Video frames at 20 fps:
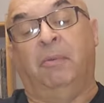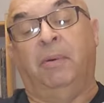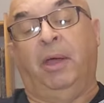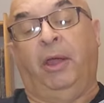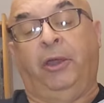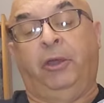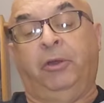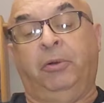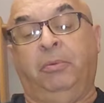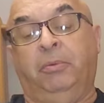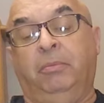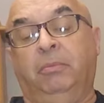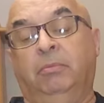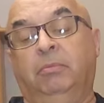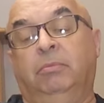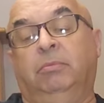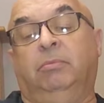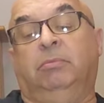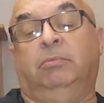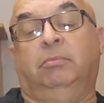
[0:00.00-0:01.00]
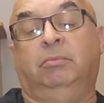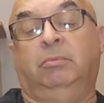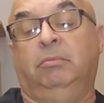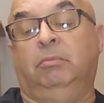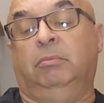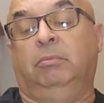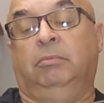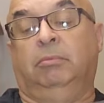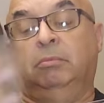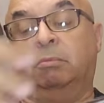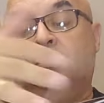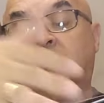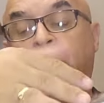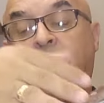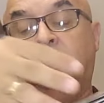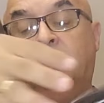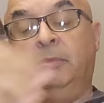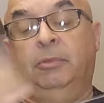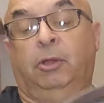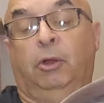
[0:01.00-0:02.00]
a page.
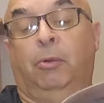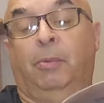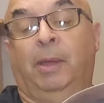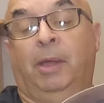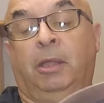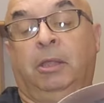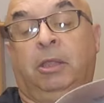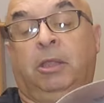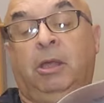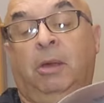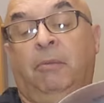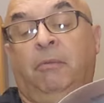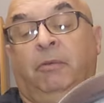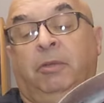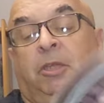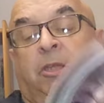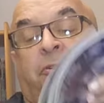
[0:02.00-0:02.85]
Thereabouts. Some of it